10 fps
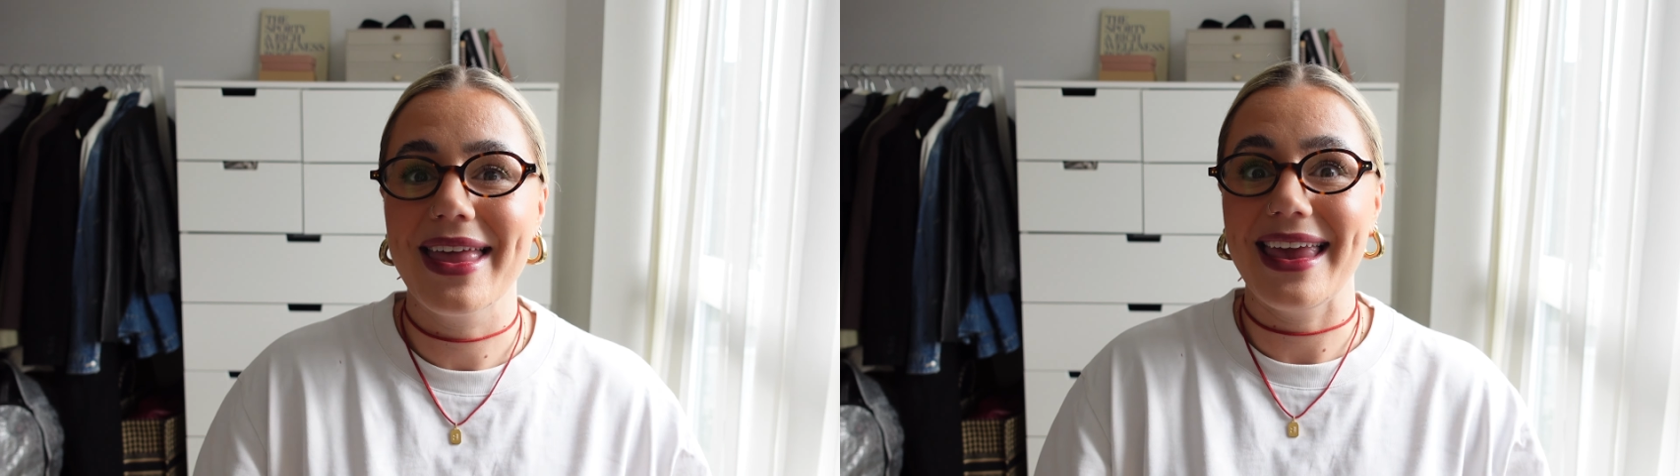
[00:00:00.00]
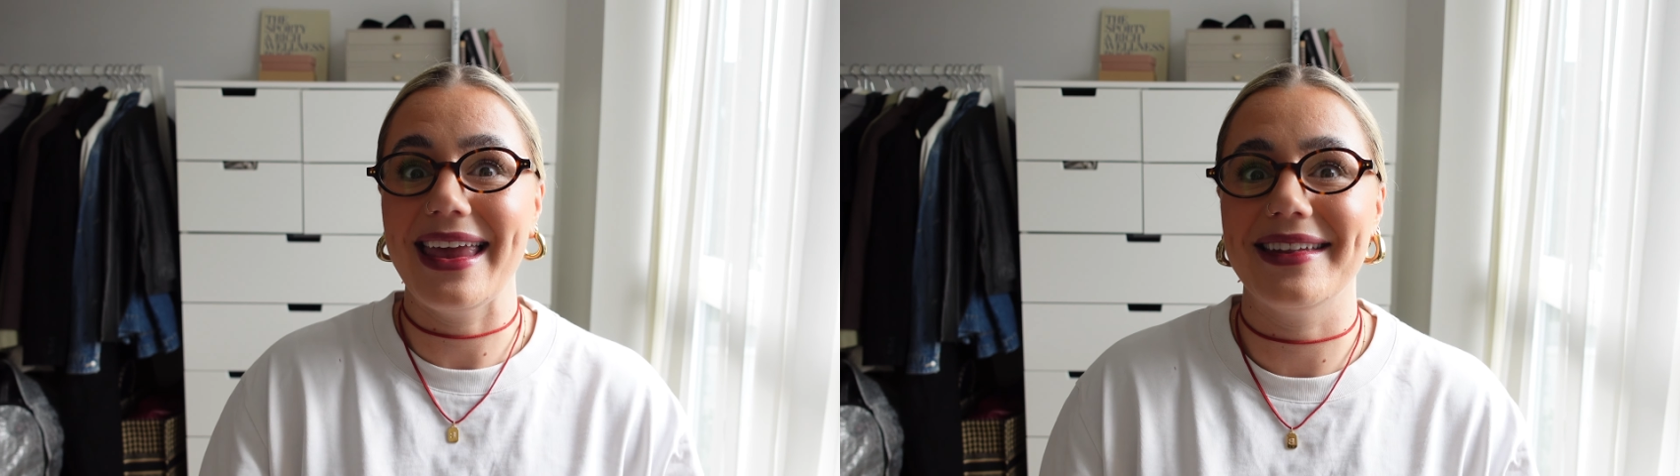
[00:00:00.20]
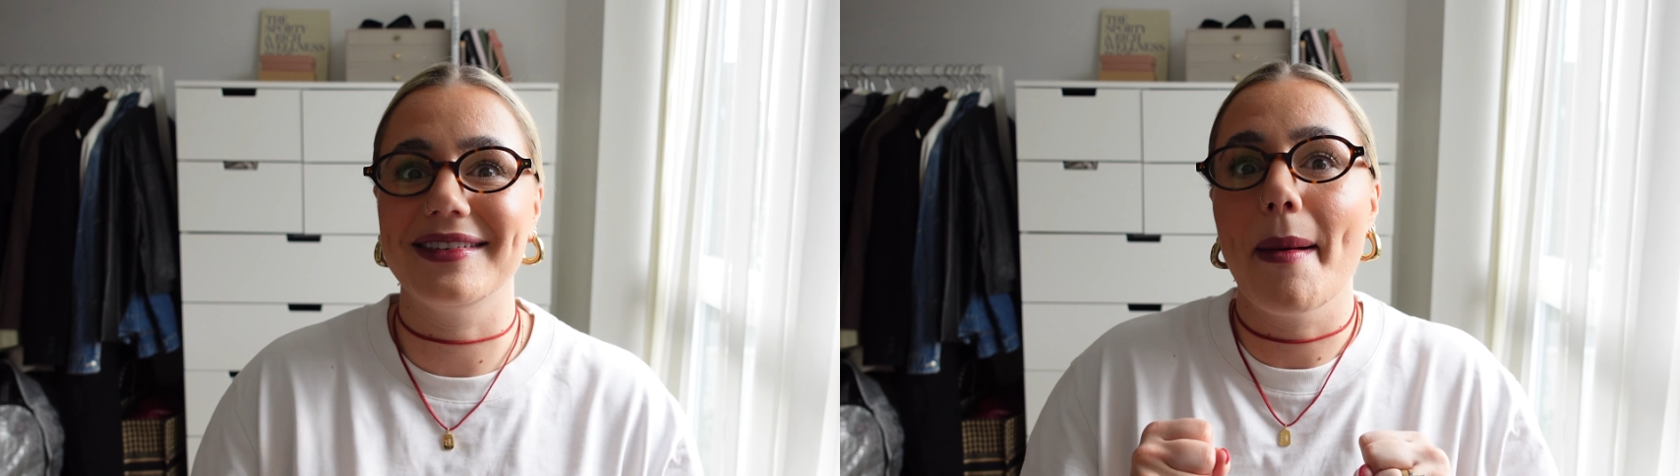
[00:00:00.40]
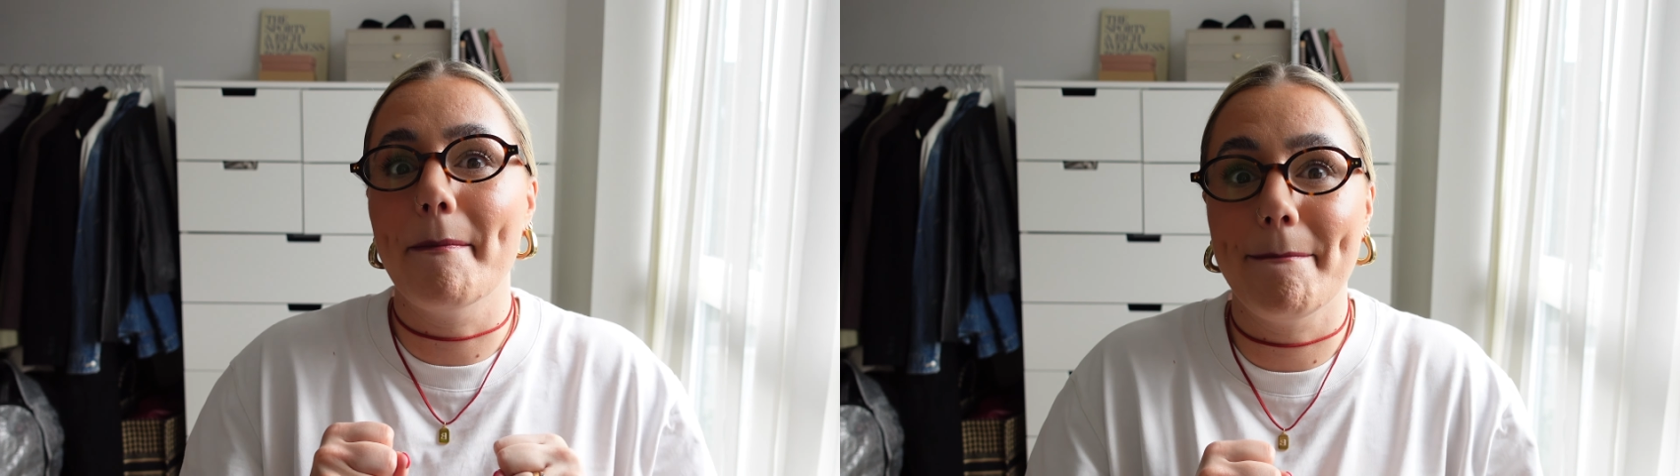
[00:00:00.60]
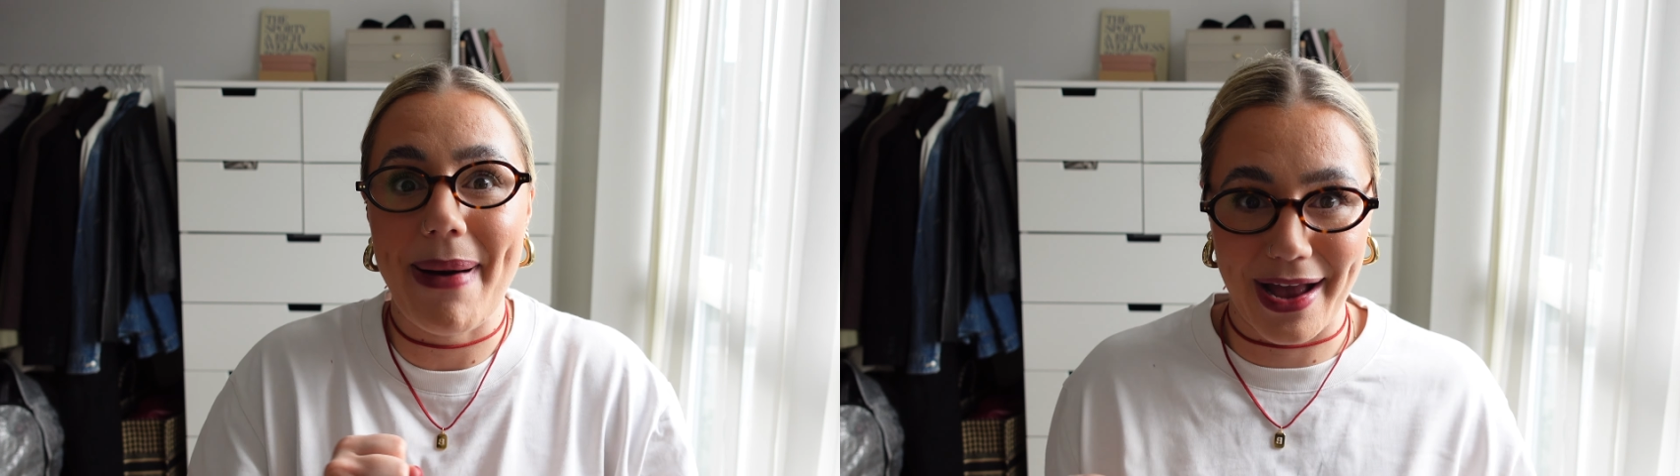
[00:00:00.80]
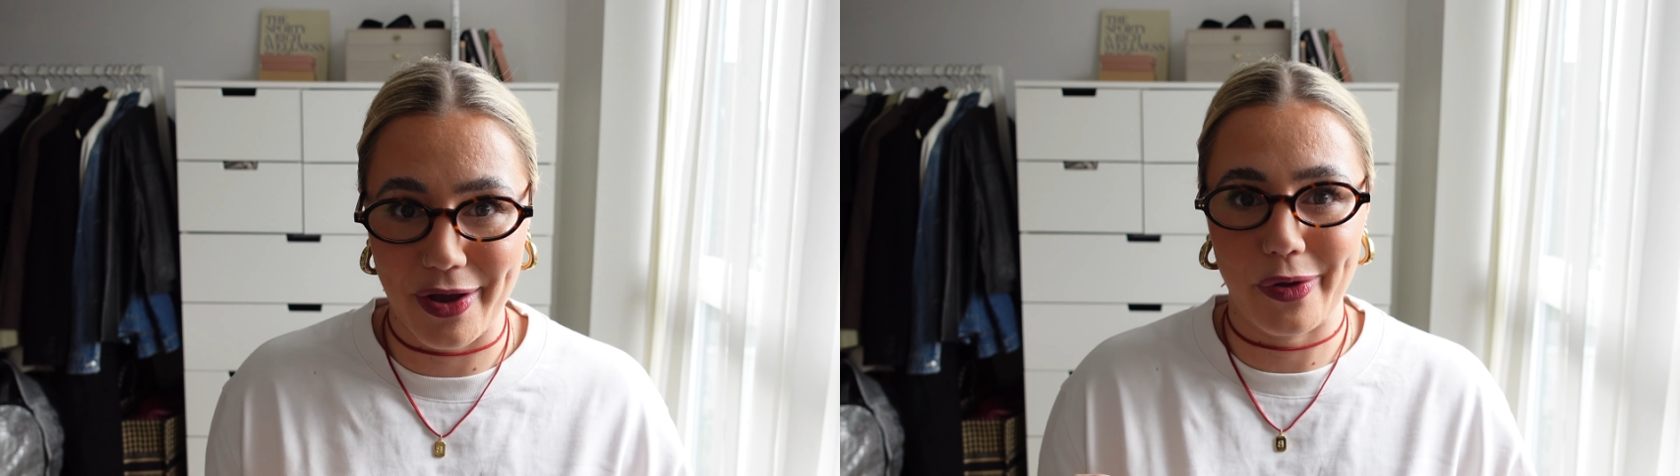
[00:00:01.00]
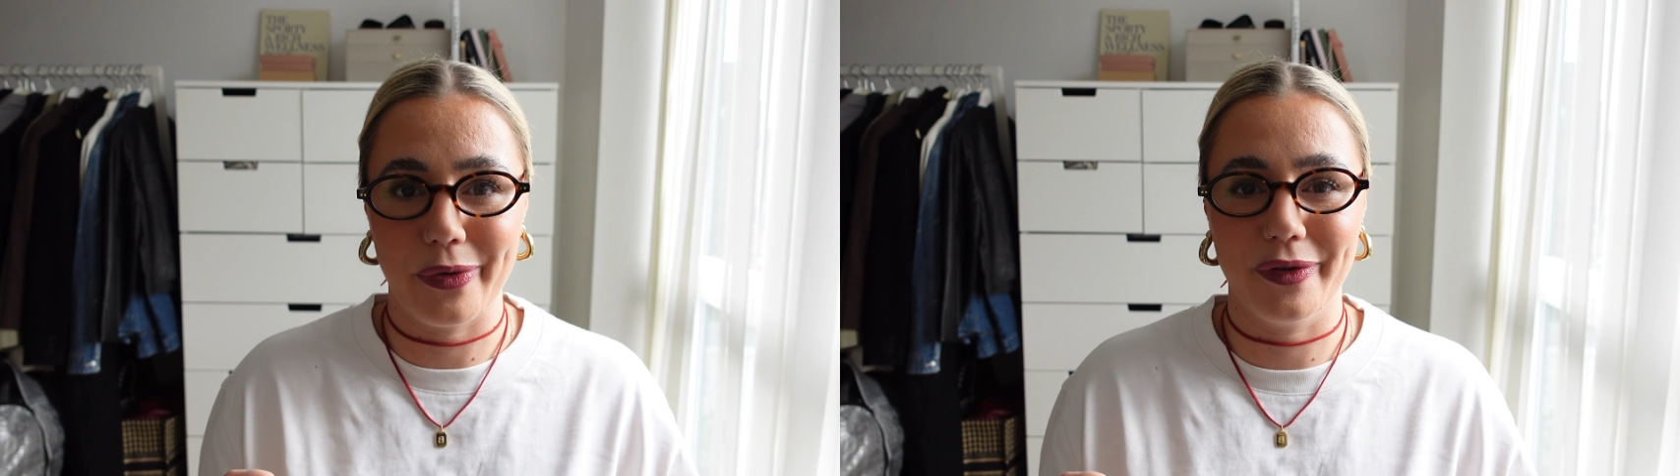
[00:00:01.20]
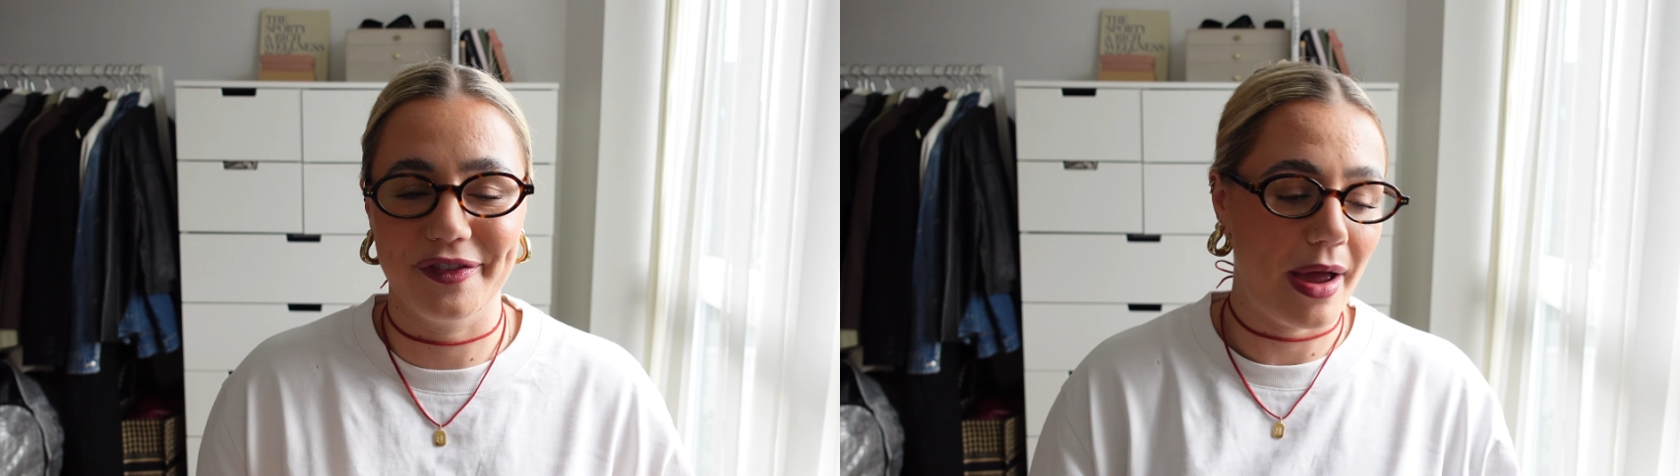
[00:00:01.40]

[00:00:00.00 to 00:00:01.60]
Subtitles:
is bangles,